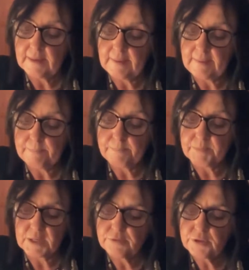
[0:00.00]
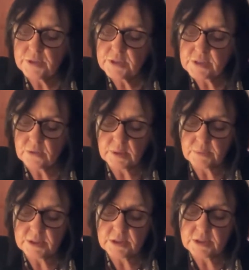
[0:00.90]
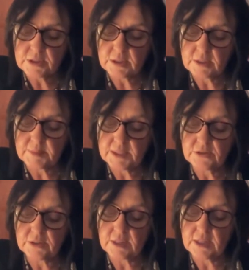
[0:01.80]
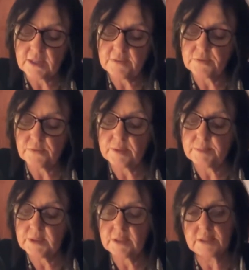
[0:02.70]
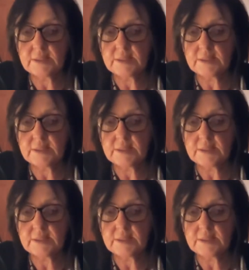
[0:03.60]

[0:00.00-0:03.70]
And a few years ago, I watched a documentary on the lives of women